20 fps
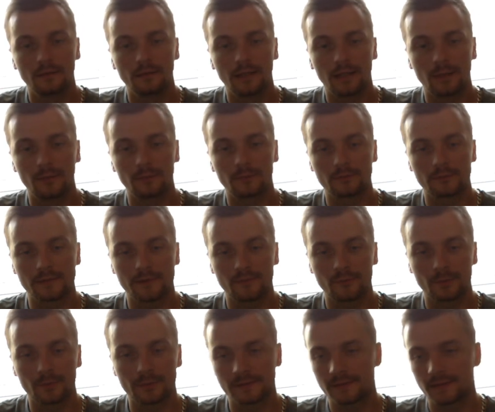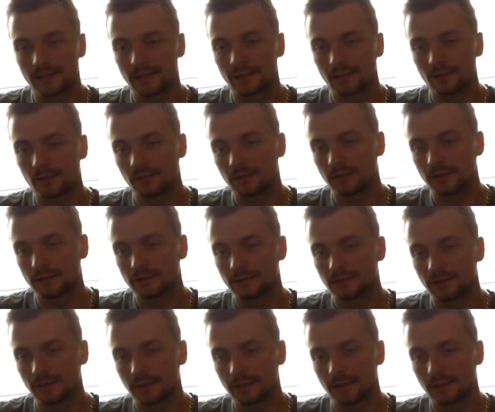How's everybody's day going?
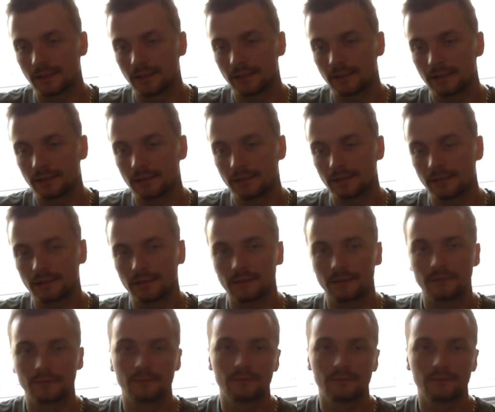And I'll uh,